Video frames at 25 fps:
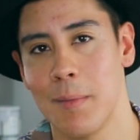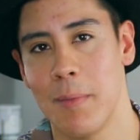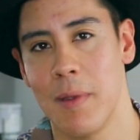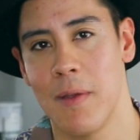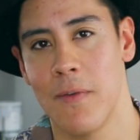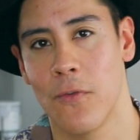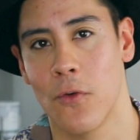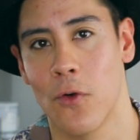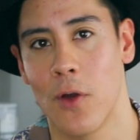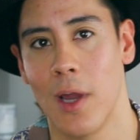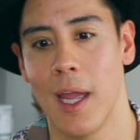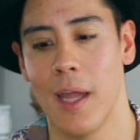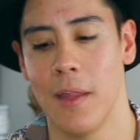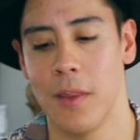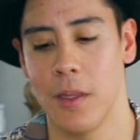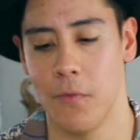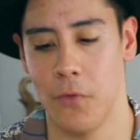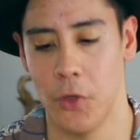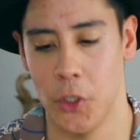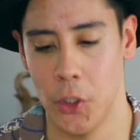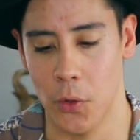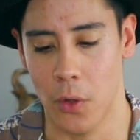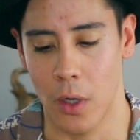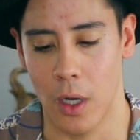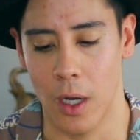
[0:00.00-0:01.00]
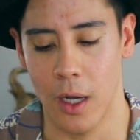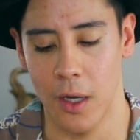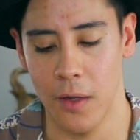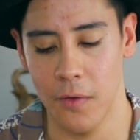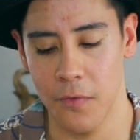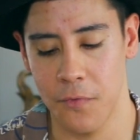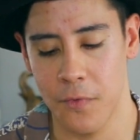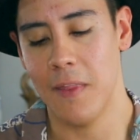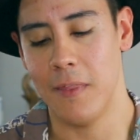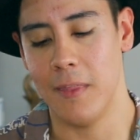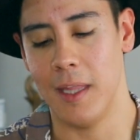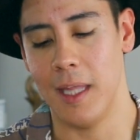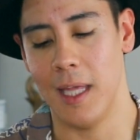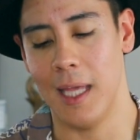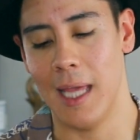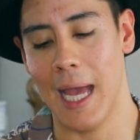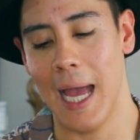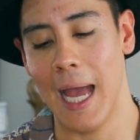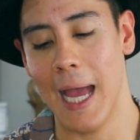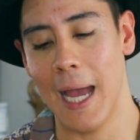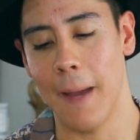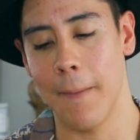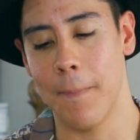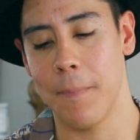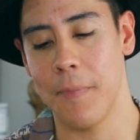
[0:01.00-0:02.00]
before I end the video off, the
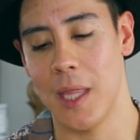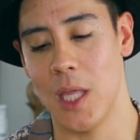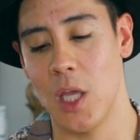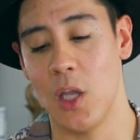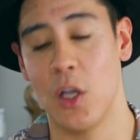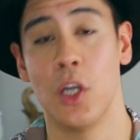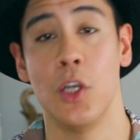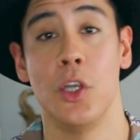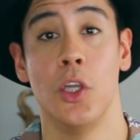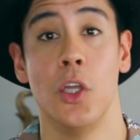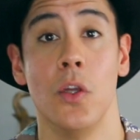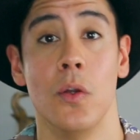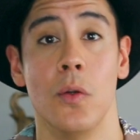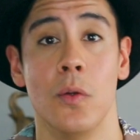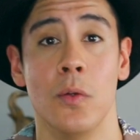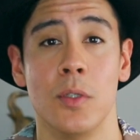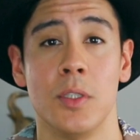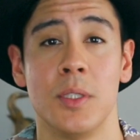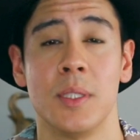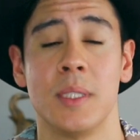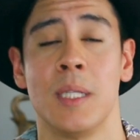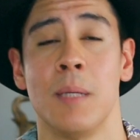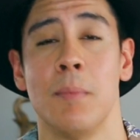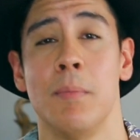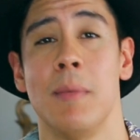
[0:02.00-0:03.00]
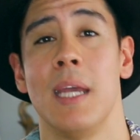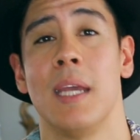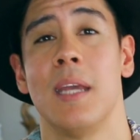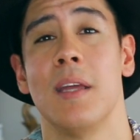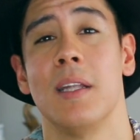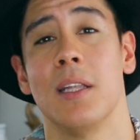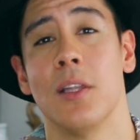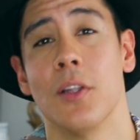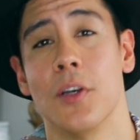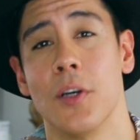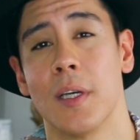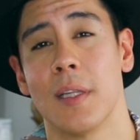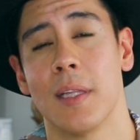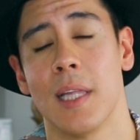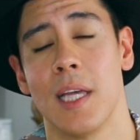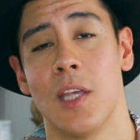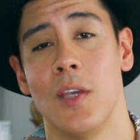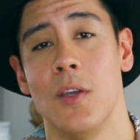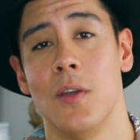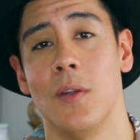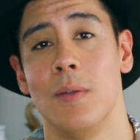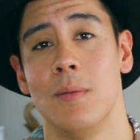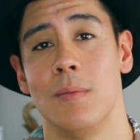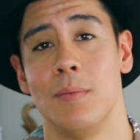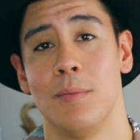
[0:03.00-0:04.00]
app that you can use to make it look like
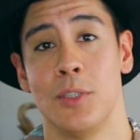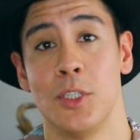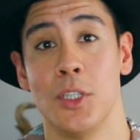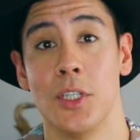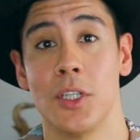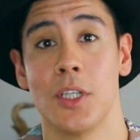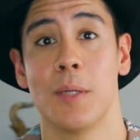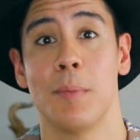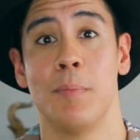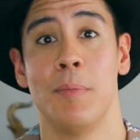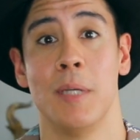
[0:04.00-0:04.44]
you took